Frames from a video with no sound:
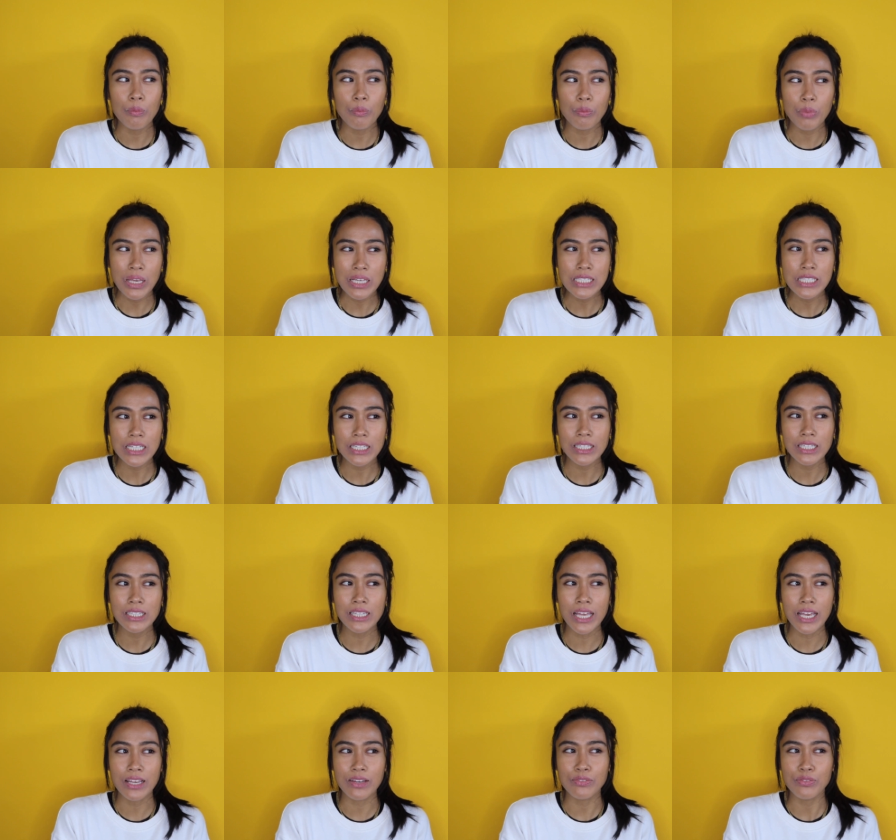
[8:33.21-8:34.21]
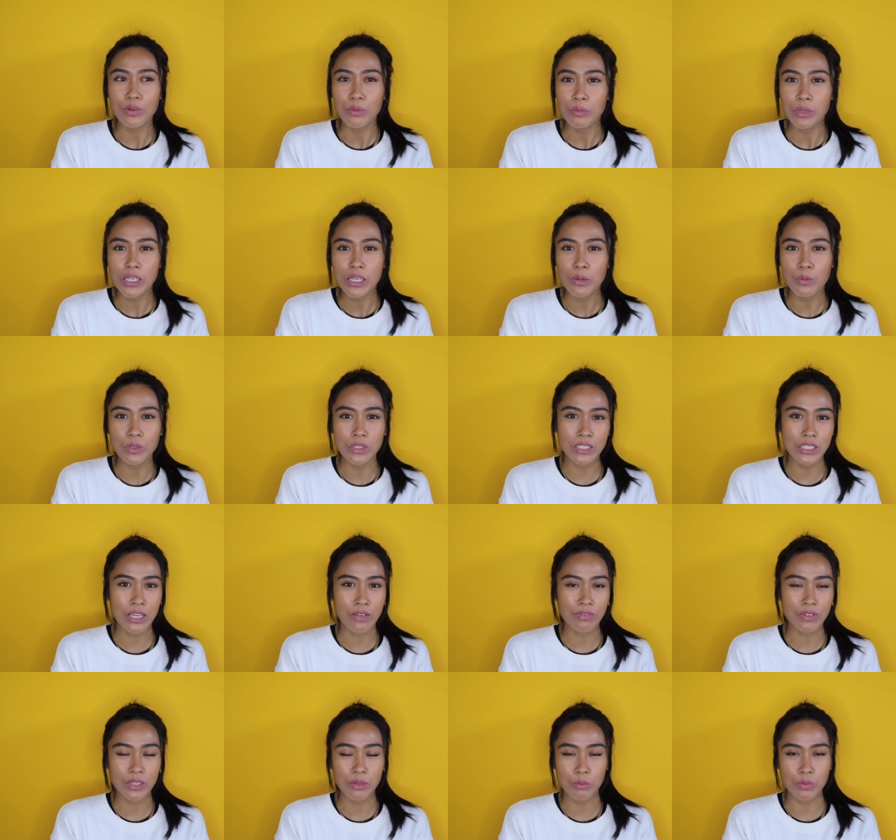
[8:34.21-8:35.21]
basically like for me, it was
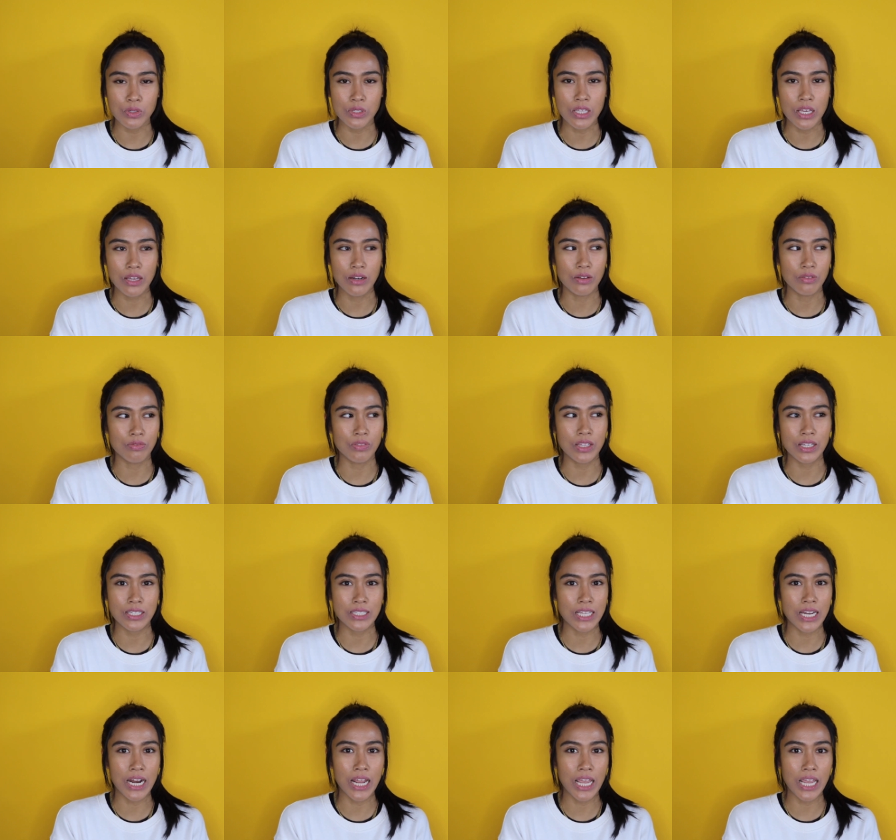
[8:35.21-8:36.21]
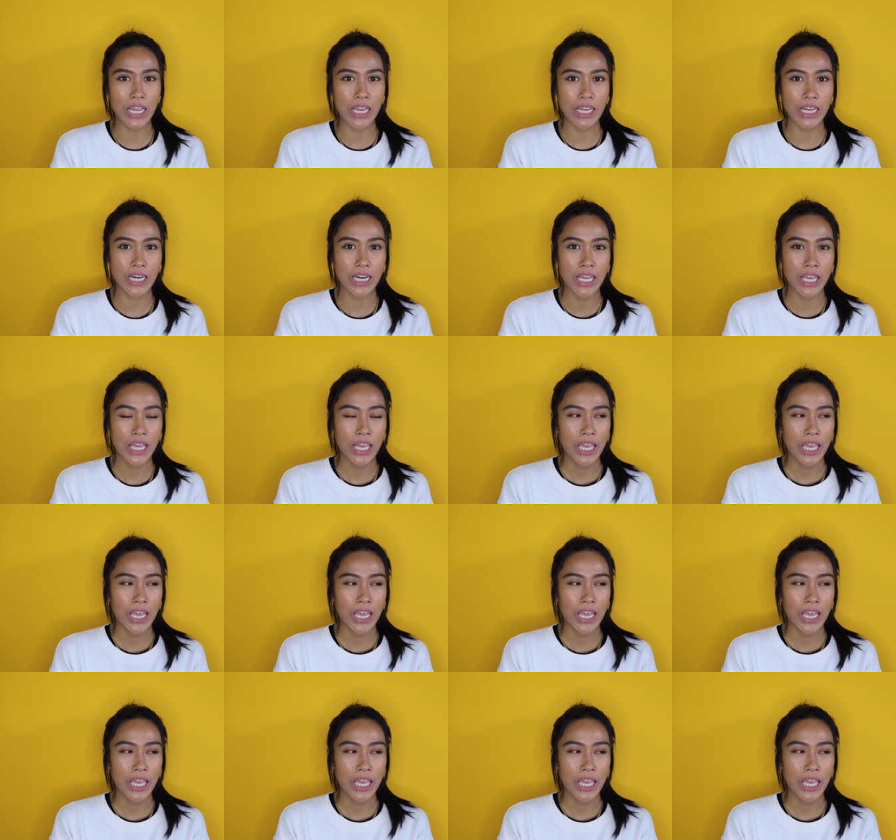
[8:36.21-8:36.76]
70% of things that I ate.